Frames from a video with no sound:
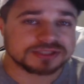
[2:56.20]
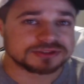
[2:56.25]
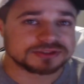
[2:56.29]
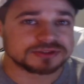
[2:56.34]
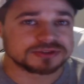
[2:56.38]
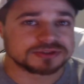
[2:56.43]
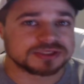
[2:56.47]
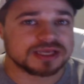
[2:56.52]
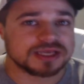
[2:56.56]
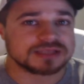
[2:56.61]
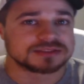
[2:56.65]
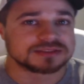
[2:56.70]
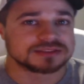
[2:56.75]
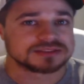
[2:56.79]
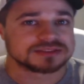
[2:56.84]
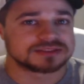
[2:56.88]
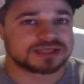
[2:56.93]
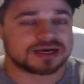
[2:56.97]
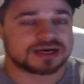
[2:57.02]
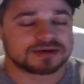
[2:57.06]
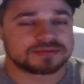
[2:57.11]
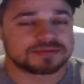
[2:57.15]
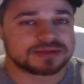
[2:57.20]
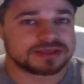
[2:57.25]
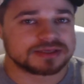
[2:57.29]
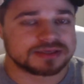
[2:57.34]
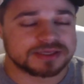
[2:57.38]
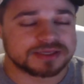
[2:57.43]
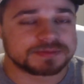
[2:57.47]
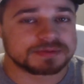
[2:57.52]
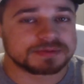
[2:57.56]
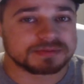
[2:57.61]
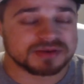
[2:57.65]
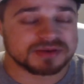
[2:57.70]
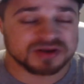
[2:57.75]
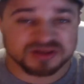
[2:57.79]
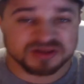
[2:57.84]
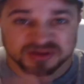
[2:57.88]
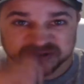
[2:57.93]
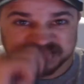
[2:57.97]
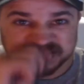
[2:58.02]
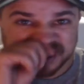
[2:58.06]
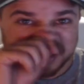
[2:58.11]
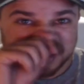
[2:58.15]
those games because I'll be keeping
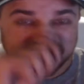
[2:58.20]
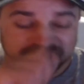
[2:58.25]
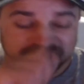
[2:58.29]
close eye on